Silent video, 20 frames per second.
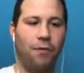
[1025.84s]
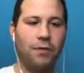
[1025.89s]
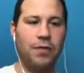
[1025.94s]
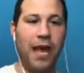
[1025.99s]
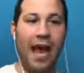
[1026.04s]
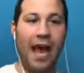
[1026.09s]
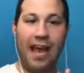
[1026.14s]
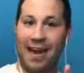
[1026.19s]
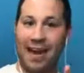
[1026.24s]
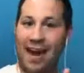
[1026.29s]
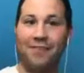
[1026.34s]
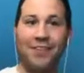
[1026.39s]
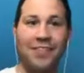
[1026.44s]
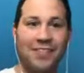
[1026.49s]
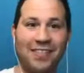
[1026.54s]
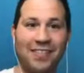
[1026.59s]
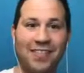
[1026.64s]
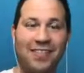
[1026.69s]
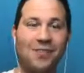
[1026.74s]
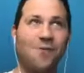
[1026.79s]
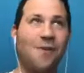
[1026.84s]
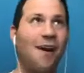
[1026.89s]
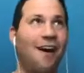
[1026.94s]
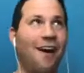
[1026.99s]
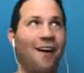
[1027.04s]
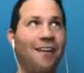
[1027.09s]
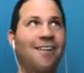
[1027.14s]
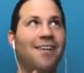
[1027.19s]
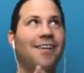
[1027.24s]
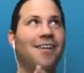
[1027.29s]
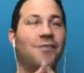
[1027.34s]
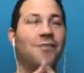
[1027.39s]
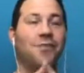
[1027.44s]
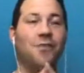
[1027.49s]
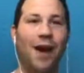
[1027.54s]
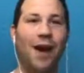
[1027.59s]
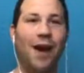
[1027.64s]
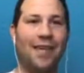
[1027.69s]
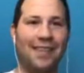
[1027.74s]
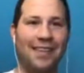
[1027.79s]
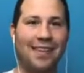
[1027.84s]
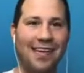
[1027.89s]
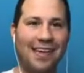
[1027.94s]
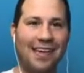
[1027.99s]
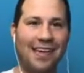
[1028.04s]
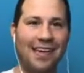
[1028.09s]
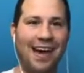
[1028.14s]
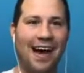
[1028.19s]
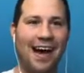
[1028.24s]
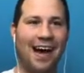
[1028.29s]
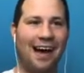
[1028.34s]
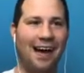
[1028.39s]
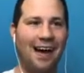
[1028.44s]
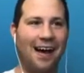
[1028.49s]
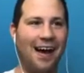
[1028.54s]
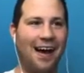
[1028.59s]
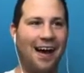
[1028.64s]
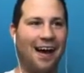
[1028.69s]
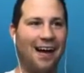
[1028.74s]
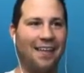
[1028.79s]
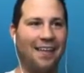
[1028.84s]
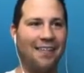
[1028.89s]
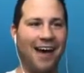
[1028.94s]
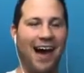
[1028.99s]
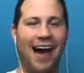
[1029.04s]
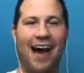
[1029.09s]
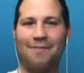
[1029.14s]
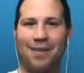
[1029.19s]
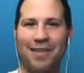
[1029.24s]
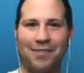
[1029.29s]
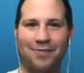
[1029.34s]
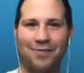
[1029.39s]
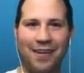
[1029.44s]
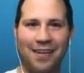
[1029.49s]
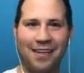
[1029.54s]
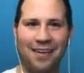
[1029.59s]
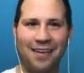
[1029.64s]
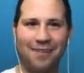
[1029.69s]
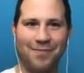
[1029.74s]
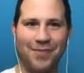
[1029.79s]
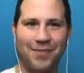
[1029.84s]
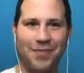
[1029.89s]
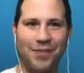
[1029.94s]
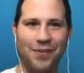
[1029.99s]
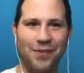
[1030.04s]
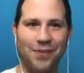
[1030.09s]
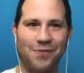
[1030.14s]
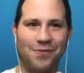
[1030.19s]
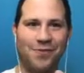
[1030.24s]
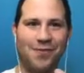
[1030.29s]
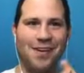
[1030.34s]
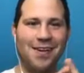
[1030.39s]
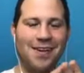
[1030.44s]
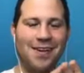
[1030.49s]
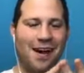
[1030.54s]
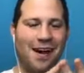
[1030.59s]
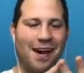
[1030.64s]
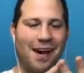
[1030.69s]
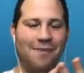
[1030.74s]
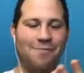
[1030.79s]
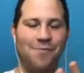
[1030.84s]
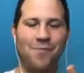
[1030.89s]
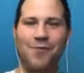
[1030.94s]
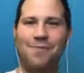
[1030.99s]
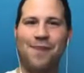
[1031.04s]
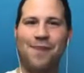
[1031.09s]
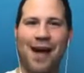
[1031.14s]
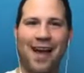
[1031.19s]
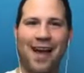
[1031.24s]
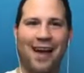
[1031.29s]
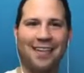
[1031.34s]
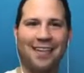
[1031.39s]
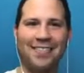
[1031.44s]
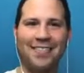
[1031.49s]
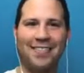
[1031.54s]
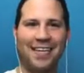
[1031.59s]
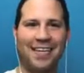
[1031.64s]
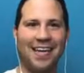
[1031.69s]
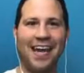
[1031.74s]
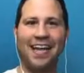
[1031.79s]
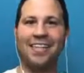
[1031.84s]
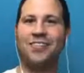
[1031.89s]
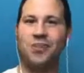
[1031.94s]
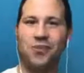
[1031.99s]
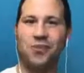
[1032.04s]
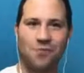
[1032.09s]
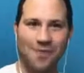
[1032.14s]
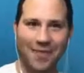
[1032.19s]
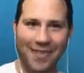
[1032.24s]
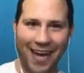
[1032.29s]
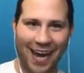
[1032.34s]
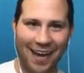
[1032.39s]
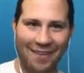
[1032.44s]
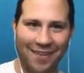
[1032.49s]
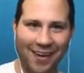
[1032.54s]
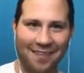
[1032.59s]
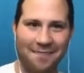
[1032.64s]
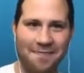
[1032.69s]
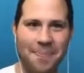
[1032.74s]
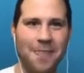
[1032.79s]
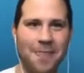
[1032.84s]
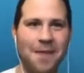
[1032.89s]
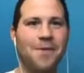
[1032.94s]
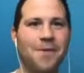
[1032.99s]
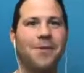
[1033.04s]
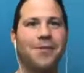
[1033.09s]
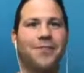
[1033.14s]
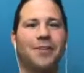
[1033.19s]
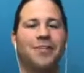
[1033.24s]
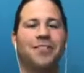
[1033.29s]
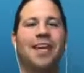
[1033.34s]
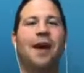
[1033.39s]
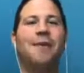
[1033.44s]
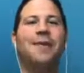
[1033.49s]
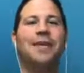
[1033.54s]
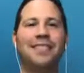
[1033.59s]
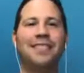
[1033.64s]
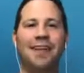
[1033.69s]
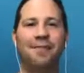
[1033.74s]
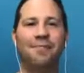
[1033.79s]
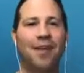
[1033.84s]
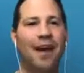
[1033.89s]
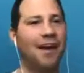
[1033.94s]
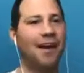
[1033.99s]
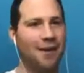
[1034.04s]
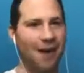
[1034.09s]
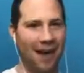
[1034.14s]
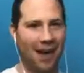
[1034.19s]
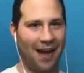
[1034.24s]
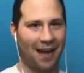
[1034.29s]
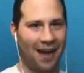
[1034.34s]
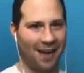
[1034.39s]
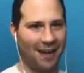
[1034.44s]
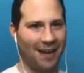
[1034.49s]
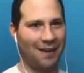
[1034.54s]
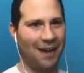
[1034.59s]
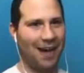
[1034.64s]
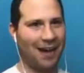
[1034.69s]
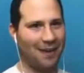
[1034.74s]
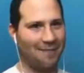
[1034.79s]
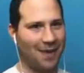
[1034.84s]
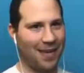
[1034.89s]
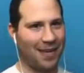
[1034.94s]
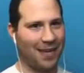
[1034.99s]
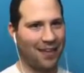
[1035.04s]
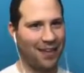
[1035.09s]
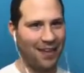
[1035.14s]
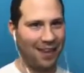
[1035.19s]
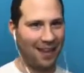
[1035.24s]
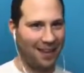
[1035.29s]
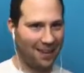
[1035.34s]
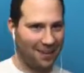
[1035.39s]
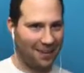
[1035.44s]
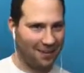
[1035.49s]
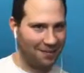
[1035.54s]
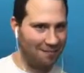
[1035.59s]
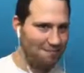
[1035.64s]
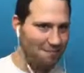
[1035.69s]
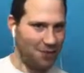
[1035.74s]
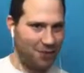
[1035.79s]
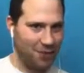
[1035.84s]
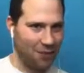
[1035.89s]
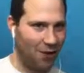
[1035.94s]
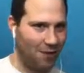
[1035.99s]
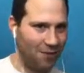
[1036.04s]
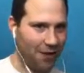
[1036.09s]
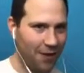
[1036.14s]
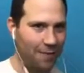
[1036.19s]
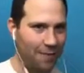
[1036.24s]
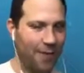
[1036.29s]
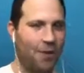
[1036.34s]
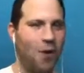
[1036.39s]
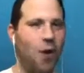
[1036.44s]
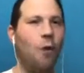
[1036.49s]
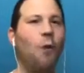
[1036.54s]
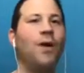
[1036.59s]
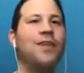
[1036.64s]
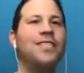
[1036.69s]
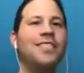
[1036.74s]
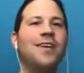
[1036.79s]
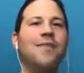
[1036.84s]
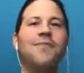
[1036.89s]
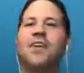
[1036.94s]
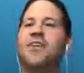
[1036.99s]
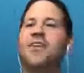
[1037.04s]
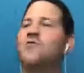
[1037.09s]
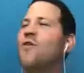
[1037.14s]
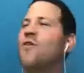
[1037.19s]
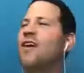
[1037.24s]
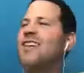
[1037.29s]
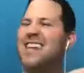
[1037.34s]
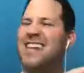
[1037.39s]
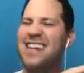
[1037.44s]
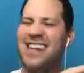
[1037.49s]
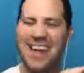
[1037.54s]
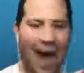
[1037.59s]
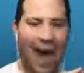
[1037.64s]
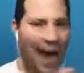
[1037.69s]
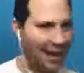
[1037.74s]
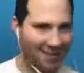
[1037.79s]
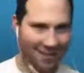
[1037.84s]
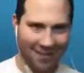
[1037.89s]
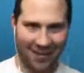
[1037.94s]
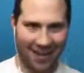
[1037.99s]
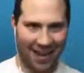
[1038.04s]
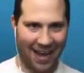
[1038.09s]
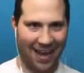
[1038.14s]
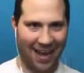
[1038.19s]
And obviously, you are quite the hobbyist when it comes to marine biology and scuba diving. So tell me something. I'm gonna make you put you off a little bit. What's something you are not good at?